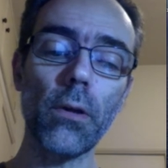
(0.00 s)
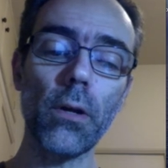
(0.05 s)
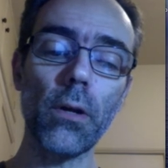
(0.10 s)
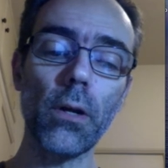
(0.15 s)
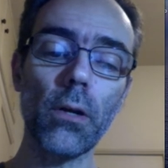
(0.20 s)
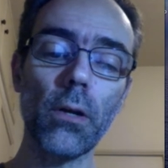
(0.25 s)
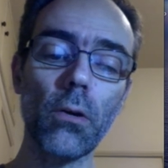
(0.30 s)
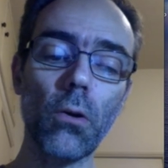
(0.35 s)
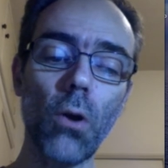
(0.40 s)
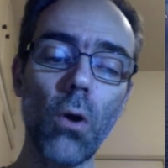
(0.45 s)

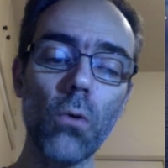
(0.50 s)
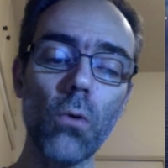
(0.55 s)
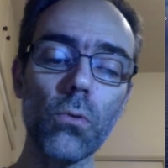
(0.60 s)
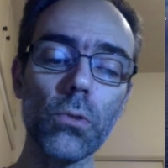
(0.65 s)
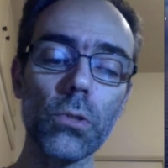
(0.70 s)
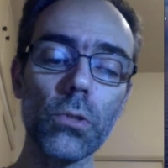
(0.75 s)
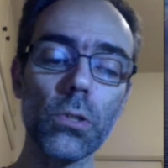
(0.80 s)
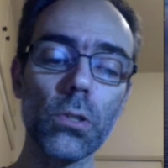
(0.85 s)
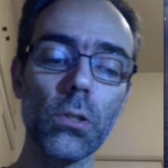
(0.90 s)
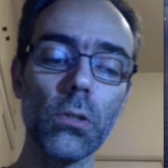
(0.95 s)
close
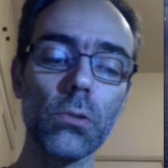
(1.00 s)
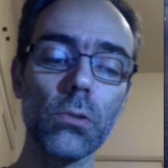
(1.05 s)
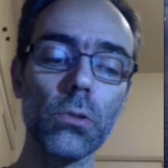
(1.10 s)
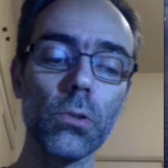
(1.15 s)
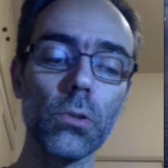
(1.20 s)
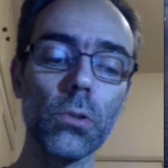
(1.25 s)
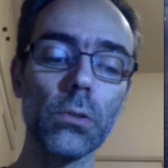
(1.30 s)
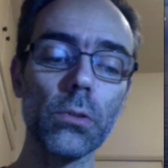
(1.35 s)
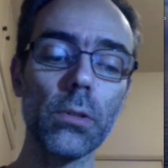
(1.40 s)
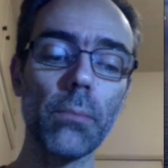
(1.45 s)
to
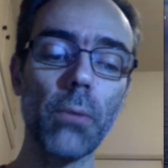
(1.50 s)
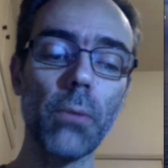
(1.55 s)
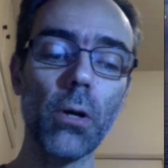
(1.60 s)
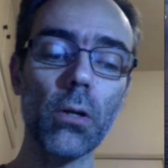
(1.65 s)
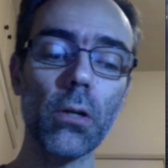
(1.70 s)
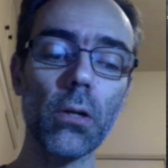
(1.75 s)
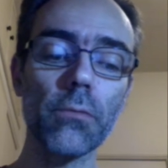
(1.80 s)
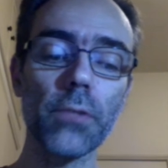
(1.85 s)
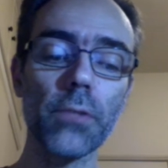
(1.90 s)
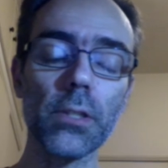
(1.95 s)
the bottom
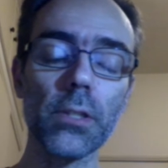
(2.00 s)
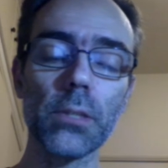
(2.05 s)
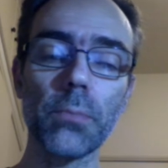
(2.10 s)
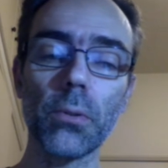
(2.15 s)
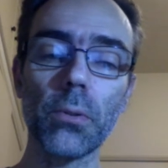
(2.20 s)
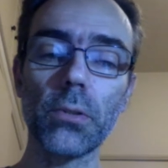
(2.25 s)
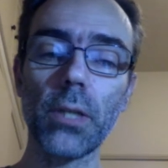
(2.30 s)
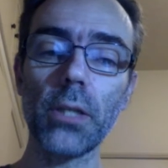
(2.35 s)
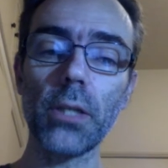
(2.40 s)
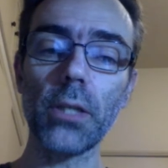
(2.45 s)
of its
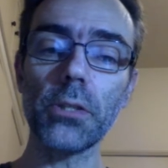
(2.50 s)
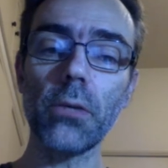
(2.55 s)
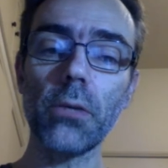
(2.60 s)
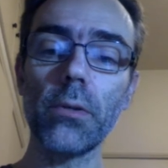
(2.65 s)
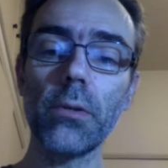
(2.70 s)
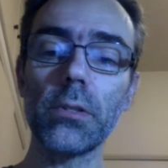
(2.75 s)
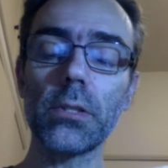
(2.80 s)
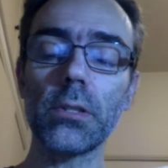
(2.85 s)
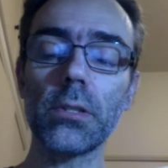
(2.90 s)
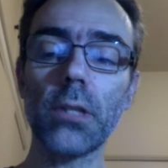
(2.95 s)
potential, it
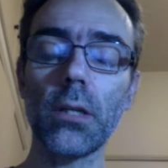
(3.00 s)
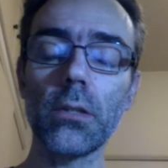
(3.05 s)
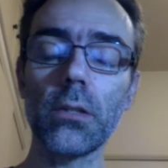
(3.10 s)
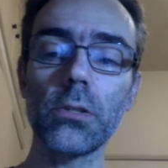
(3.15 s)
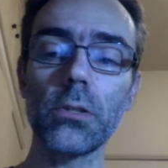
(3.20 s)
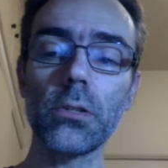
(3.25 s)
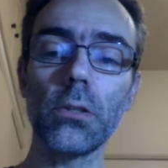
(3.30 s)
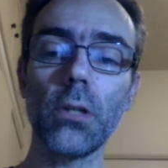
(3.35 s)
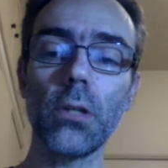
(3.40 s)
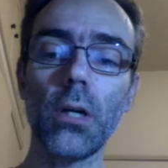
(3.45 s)
starts to
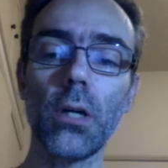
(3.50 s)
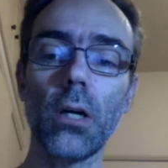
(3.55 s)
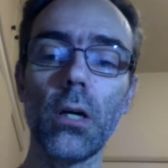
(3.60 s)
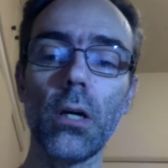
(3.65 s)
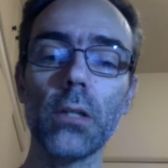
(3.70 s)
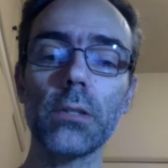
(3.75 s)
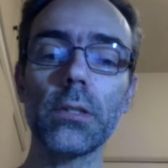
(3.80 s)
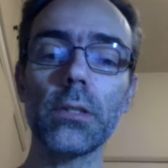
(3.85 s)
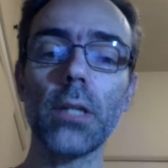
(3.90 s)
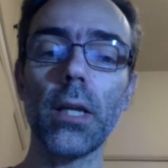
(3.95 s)

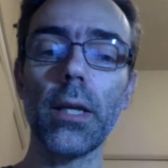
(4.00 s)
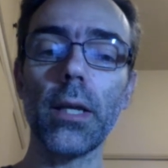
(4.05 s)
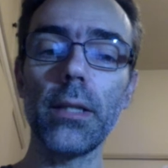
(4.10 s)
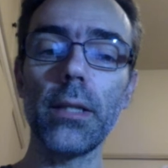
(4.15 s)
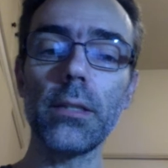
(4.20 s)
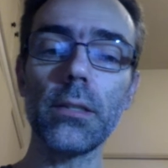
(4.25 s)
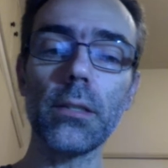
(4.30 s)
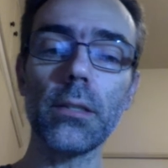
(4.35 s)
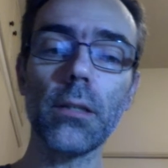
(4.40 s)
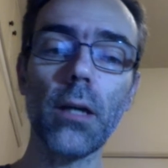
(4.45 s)
oscillate
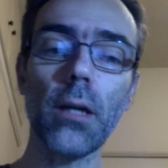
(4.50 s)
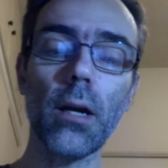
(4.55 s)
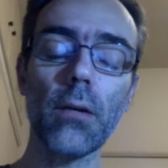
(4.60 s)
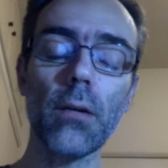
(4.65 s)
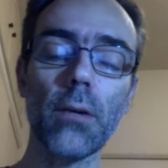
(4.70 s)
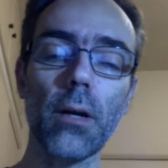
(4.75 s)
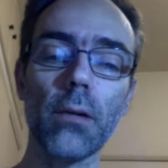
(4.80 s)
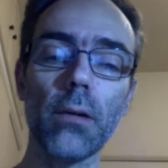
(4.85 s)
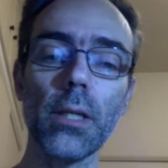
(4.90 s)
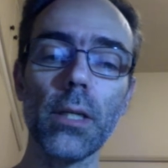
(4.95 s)

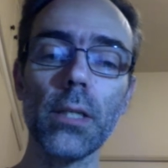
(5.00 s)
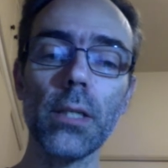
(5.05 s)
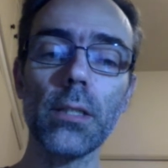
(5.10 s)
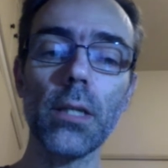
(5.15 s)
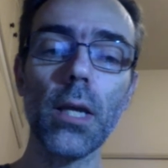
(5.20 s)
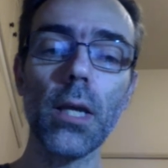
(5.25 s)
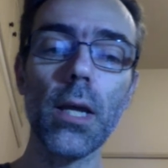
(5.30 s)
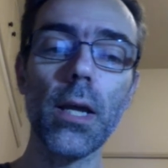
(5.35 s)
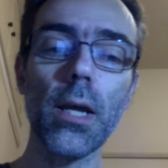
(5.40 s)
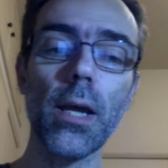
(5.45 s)
around it,
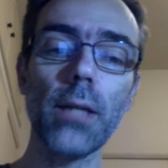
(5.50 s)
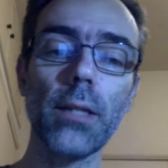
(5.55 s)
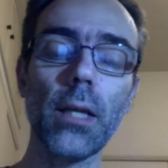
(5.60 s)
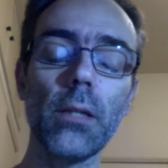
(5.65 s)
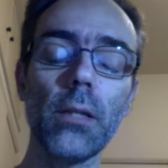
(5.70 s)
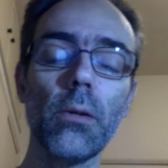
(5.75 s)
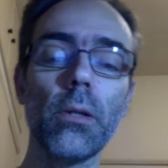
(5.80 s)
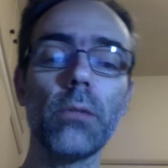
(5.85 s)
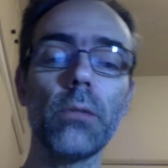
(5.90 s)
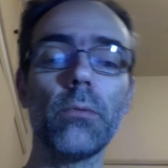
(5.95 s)
and
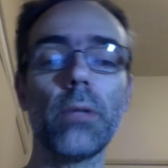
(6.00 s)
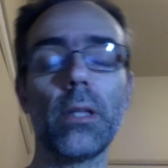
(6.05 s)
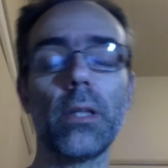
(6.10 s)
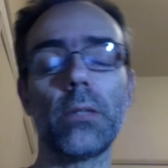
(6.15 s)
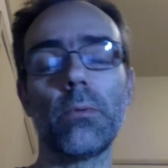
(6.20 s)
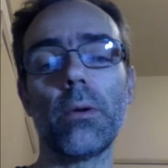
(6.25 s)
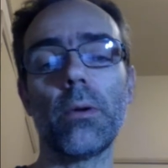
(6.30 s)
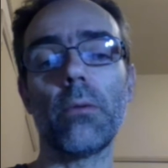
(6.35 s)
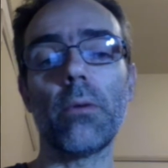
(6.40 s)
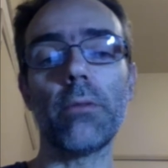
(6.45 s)
then it
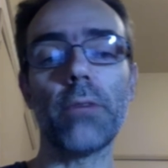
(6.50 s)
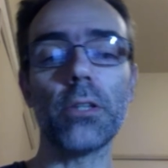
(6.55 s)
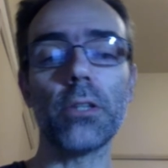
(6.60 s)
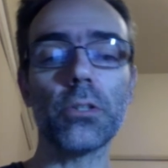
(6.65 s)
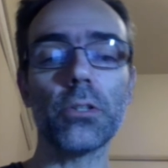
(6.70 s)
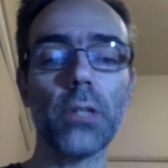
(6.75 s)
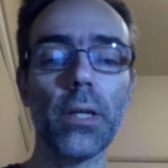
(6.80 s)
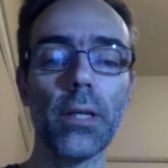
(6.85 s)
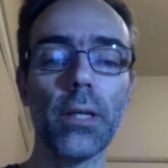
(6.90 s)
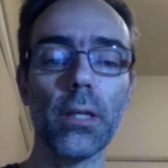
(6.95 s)
will
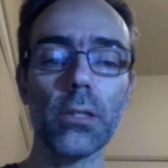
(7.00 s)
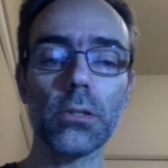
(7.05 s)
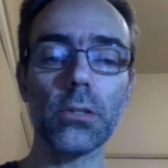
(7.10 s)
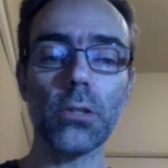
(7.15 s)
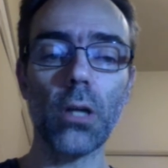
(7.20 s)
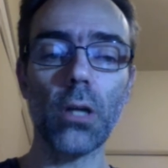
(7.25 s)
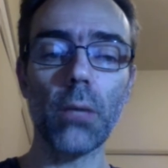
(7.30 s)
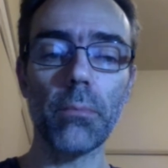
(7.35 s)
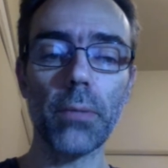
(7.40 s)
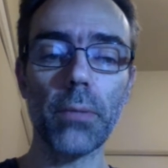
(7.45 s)
eventually stop
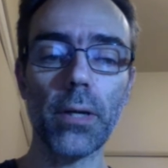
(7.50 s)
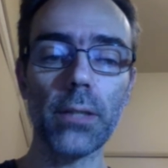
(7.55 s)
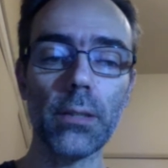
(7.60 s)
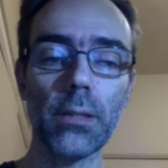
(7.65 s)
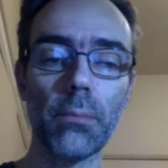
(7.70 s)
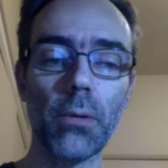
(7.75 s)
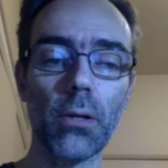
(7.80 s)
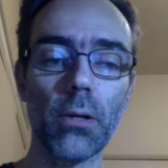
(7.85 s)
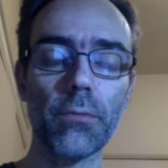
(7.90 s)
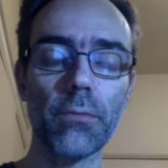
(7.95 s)
at the
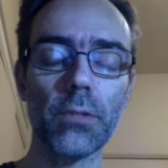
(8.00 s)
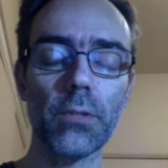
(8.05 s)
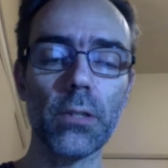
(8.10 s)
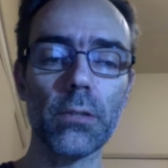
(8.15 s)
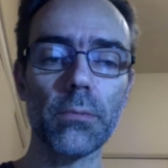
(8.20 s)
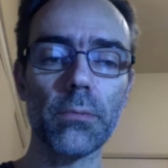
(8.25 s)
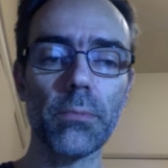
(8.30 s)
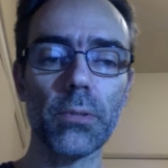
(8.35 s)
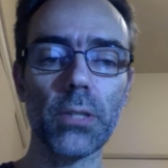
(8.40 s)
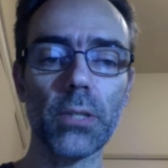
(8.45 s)
bottom of its
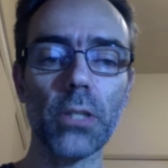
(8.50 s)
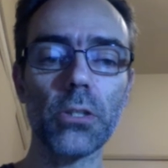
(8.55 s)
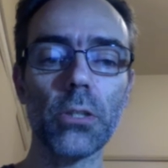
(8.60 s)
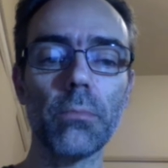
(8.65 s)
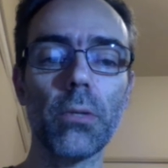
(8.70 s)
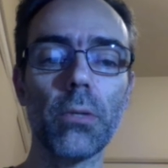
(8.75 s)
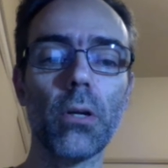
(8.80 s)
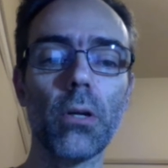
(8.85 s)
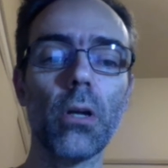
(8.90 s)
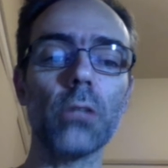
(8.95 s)
potential
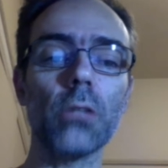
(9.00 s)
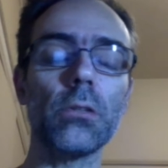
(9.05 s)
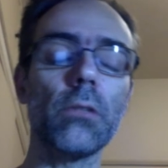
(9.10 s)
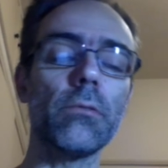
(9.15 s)
because of the